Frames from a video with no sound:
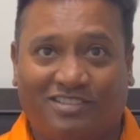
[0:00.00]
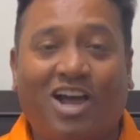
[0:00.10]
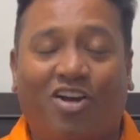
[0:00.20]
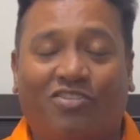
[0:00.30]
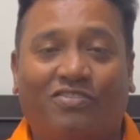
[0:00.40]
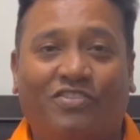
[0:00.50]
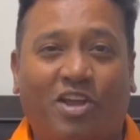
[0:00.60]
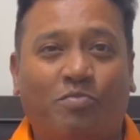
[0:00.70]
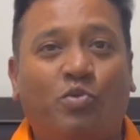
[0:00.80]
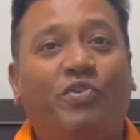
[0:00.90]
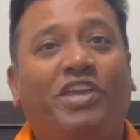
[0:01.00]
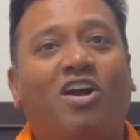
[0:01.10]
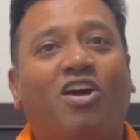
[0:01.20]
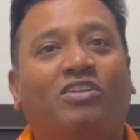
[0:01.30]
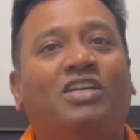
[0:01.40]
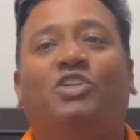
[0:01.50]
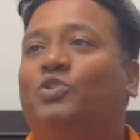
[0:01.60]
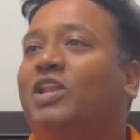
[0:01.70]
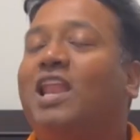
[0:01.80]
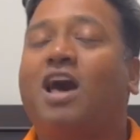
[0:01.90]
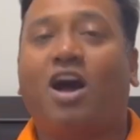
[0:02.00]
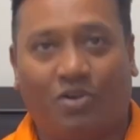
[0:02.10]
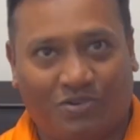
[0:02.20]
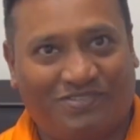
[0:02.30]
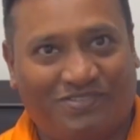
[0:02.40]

Now we are moving on to the love.